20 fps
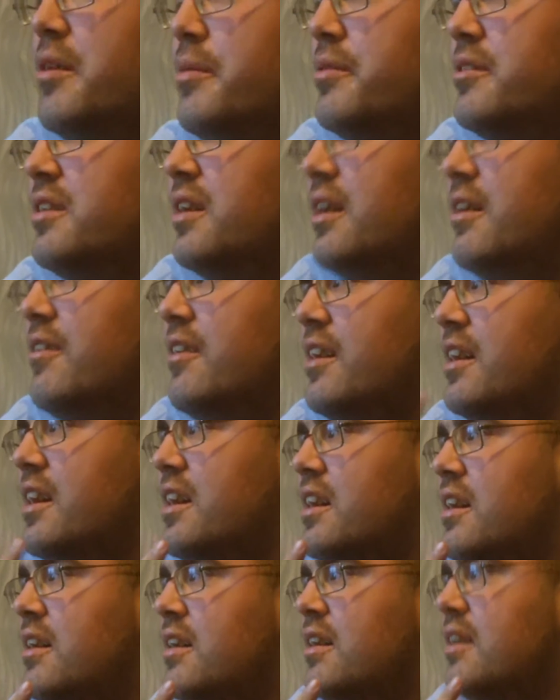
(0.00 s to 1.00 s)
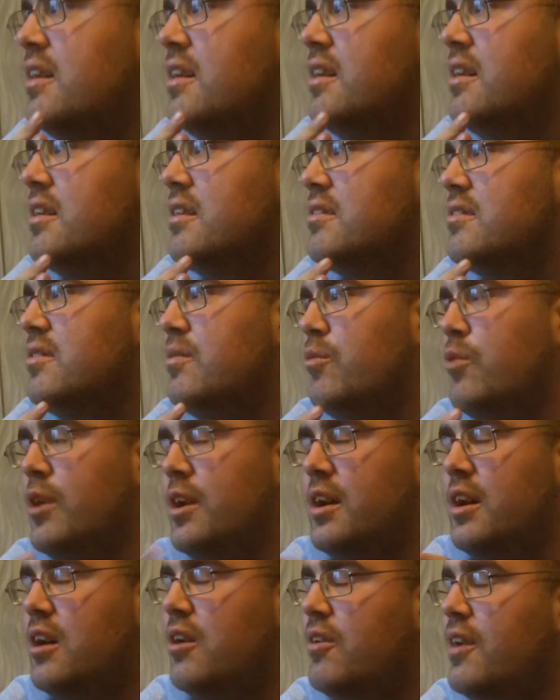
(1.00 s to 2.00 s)
come with their, like,
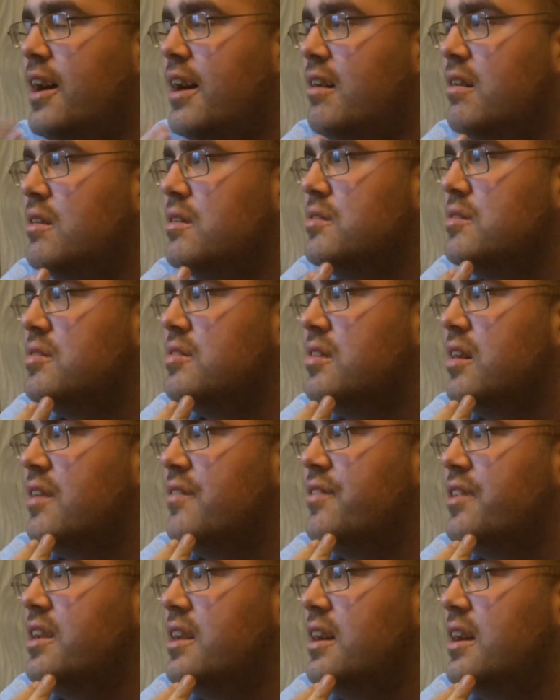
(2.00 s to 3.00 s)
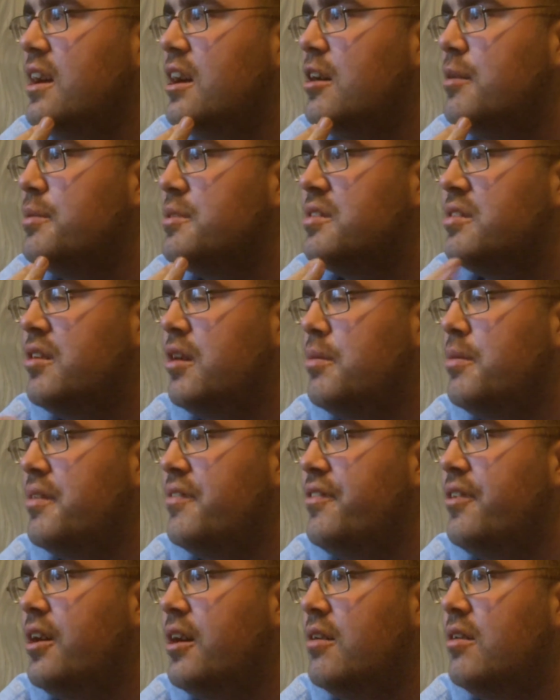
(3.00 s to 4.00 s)
we go out and stuff, and they help us come
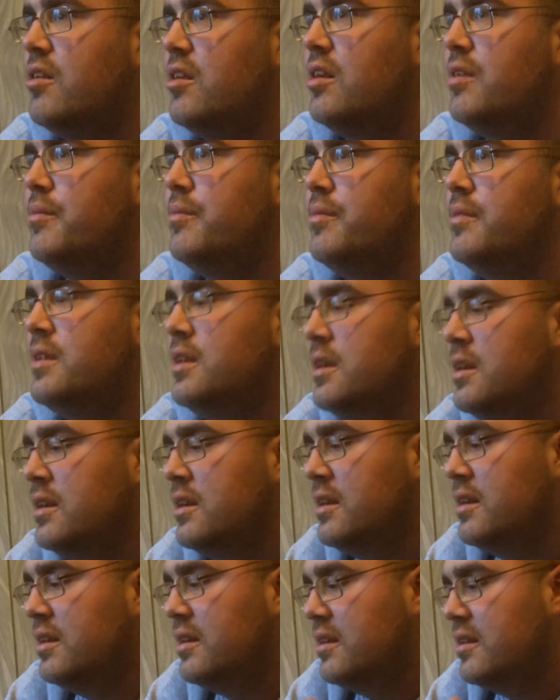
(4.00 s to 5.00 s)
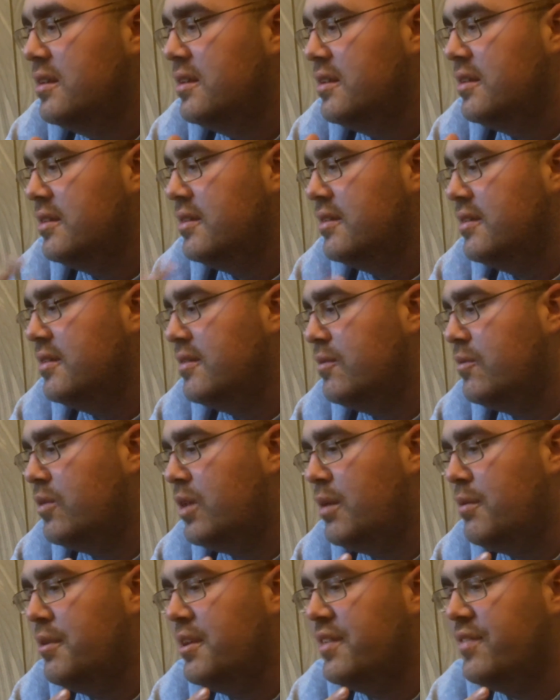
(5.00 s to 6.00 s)
with our, um,
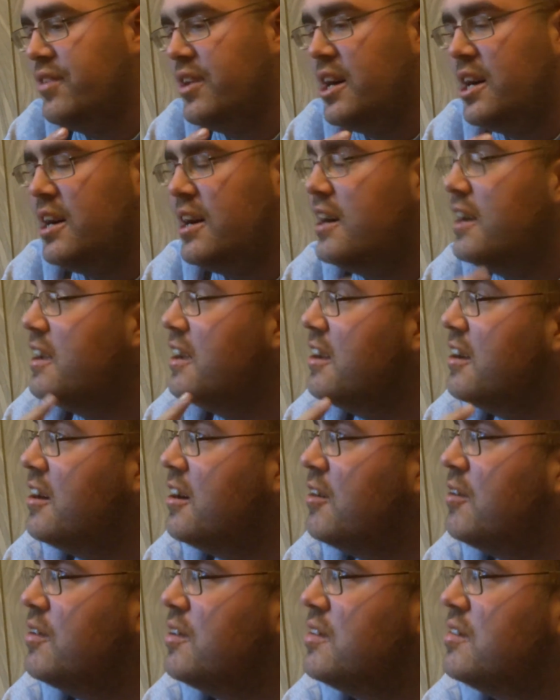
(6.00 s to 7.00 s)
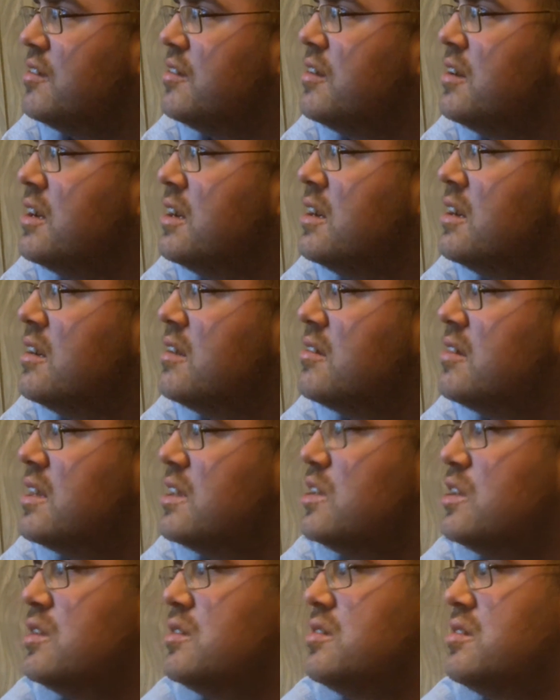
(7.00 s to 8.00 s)
what we've got, you know, and
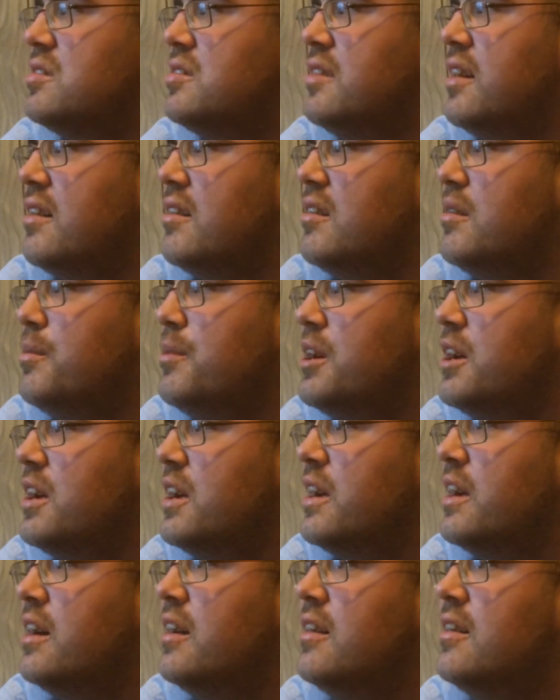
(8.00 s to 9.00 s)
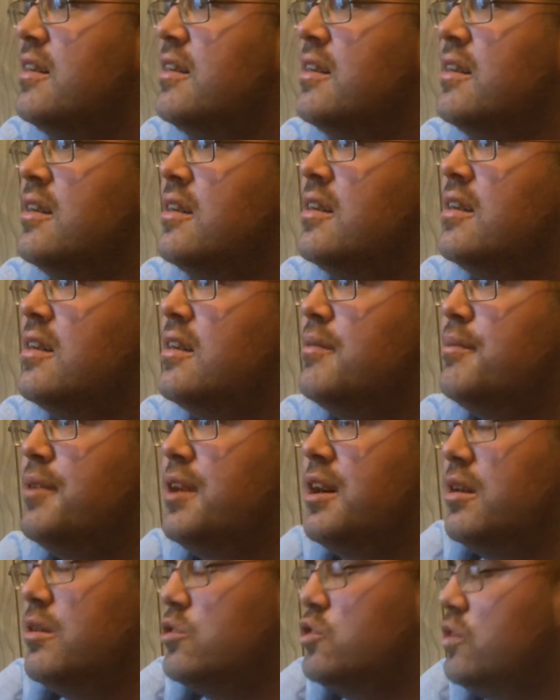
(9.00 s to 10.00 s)
they teach us how to make
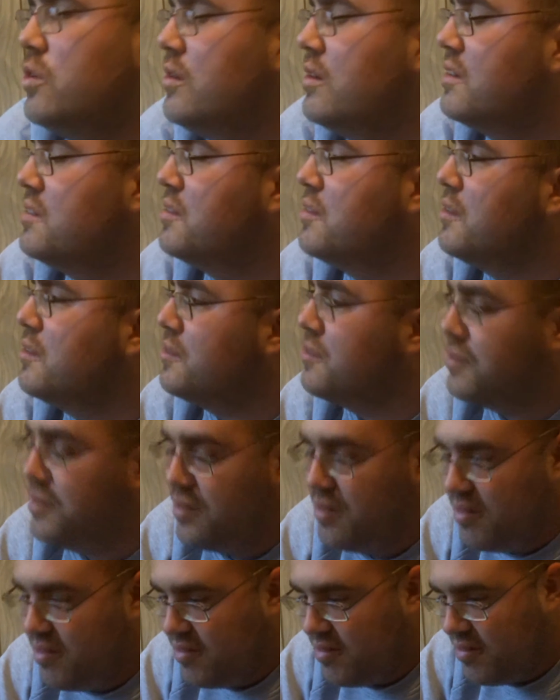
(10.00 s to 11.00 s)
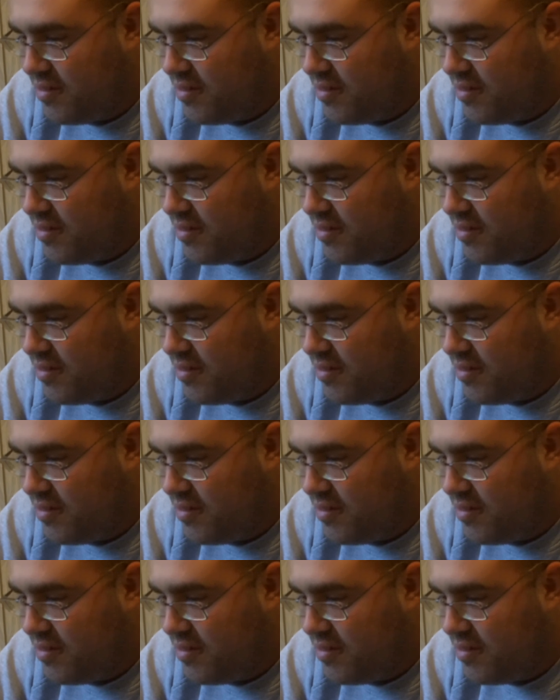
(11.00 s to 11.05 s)
better choices.